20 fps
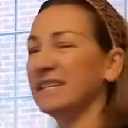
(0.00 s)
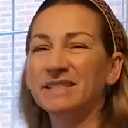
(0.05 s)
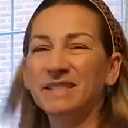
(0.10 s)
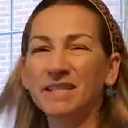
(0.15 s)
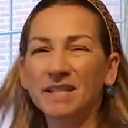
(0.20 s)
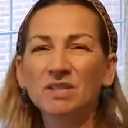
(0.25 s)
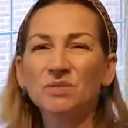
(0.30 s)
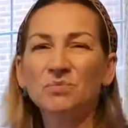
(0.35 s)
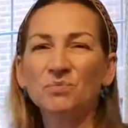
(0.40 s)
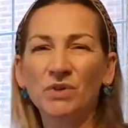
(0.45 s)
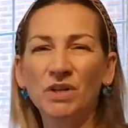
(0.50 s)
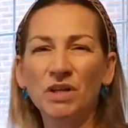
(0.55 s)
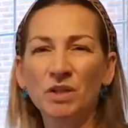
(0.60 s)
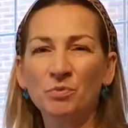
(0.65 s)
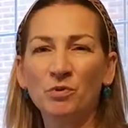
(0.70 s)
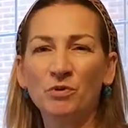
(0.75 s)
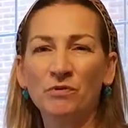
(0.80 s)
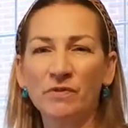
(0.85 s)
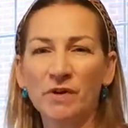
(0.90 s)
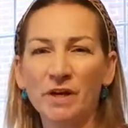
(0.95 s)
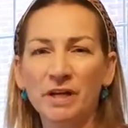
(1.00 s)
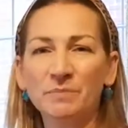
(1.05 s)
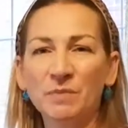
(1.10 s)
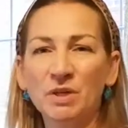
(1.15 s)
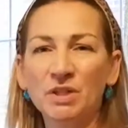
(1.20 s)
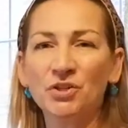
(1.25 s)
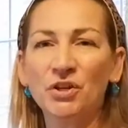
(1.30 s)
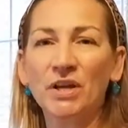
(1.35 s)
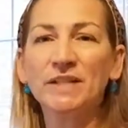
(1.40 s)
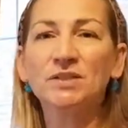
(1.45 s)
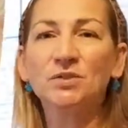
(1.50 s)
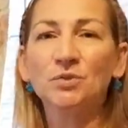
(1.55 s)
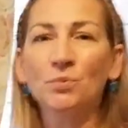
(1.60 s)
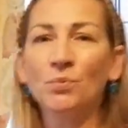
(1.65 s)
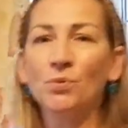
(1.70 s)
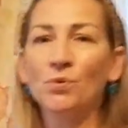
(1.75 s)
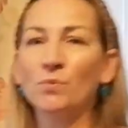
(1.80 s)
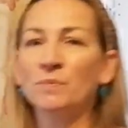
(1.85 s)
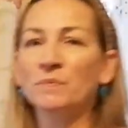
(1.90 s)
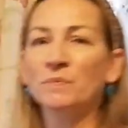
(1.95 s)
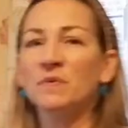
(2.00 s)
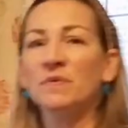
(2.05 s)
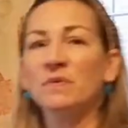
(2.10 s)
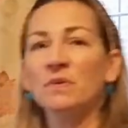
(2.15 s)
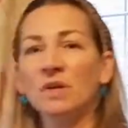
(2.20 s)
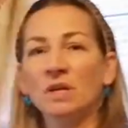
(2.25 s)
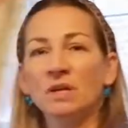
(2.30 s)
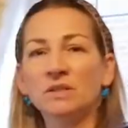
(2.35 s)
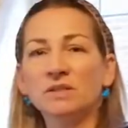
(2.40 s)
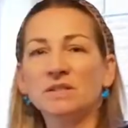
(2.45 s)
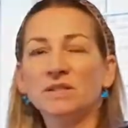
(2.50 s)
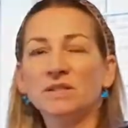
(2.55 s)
doesn't really provide much extra warmth to